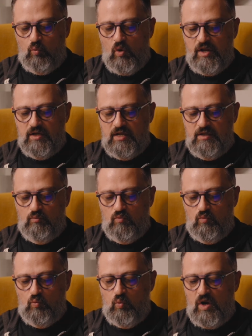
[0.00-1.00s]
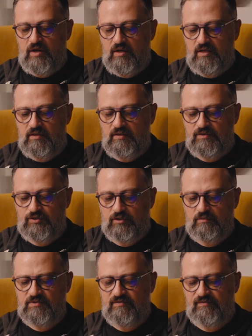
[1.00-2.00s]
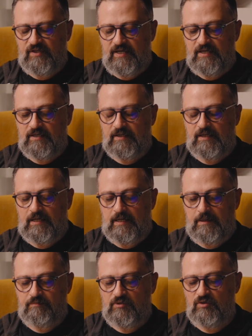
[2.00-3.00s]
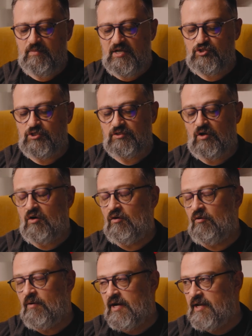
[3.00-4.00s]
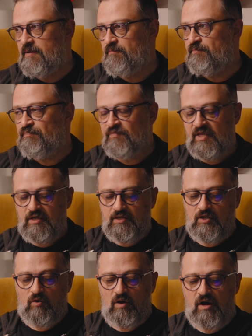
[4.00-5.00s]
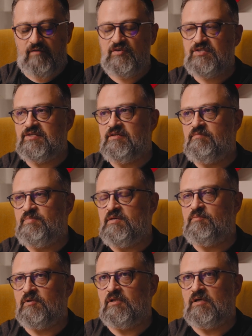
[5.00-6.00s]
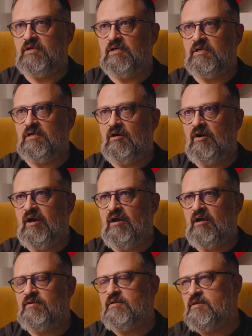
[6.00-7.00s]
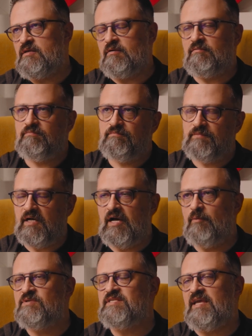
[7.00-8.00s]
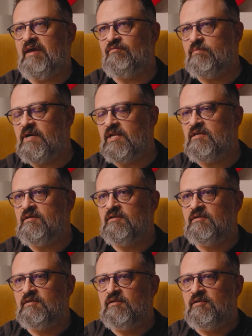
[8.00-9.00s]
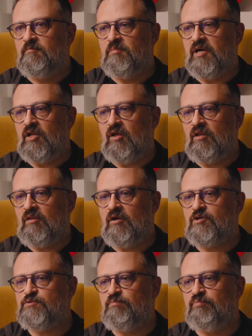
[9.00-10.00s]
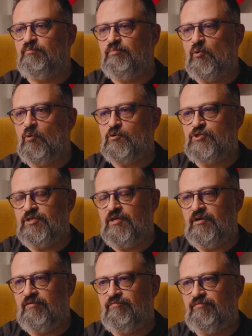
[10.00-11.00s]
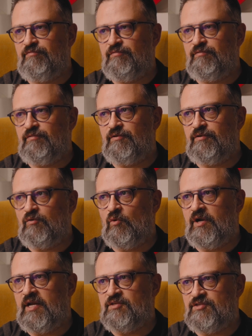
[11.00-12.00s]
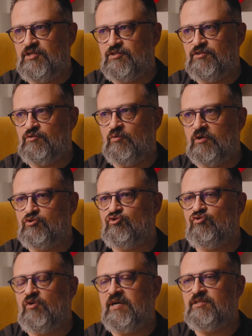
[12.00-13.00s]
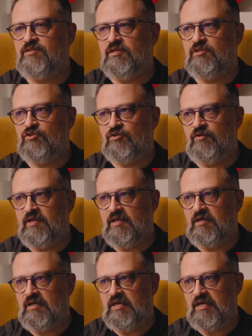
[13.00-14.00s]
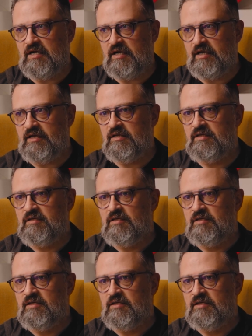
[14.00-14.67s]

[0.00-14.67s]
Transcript: what in terms of like, you mentioned ROI. Obviously people are I would say everybody, but a large portion of organizations who are trying to integrate AI